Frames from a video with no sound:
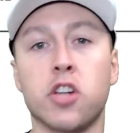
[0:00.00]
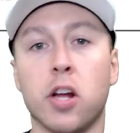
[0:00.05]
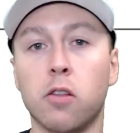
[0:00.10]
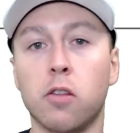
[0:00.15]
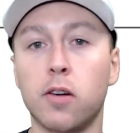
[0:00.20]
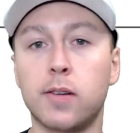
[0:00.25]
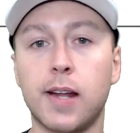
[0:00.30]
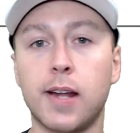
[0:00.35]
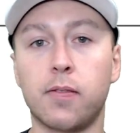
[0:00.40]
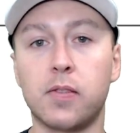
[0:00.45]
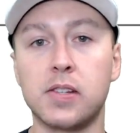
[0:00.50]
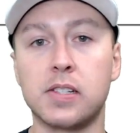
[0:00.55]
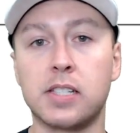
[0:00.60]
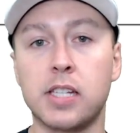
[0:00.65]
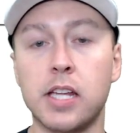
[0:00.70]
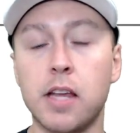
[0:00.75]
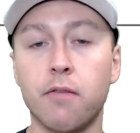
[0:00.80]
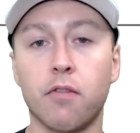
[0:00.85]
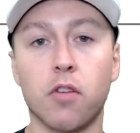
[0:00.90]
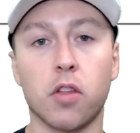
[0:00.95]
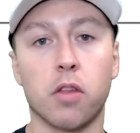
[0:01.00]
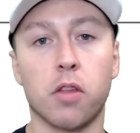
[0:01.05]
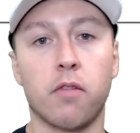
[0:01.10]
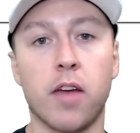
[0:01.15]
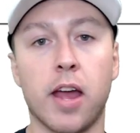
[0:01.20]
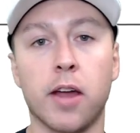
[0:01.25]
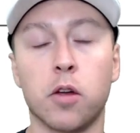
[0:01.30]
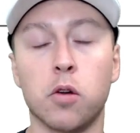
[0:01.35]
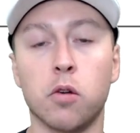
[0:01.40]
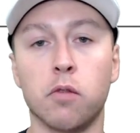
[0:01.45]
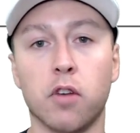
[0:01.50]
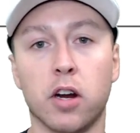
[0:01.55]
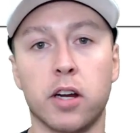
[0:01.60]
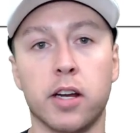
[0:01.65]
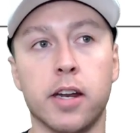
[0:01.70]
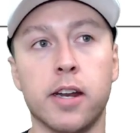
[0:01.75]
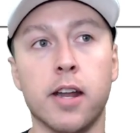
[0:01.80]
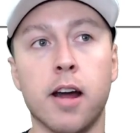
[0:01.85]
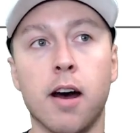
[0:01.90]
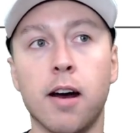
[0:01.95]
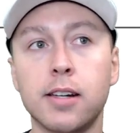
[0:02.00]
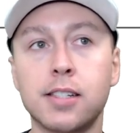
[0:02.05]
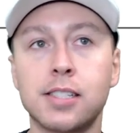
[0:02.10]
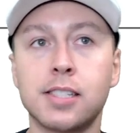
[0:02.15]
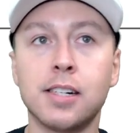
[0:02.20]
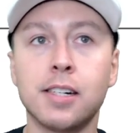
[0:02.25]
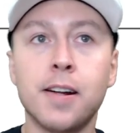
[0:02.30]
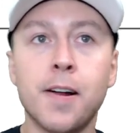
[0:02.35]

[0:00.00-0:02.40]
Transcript: I looked at this team for the Vancouver Canucks.